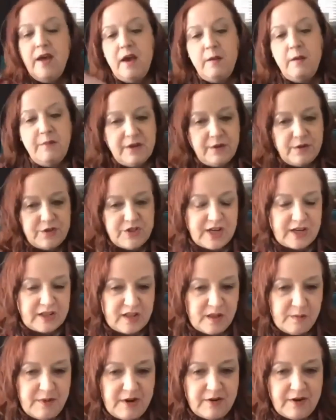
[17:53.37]
I'm gonna go check
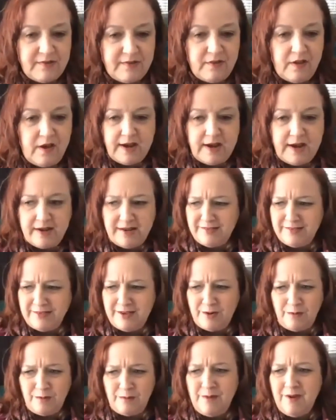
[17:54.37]
them out online. And
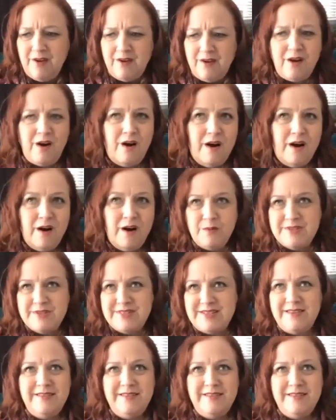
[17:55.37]
their card was,